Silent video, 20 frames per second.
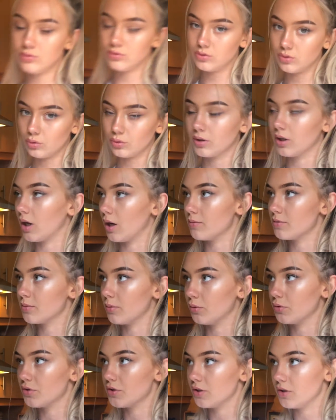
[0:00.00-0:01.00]
don't think I'm
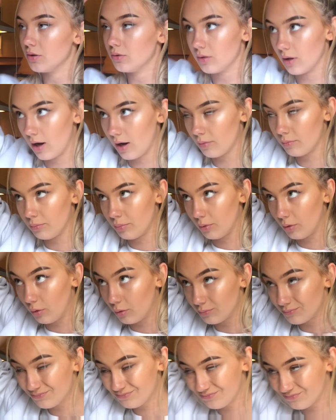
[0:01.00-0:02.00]
supposed to do that, but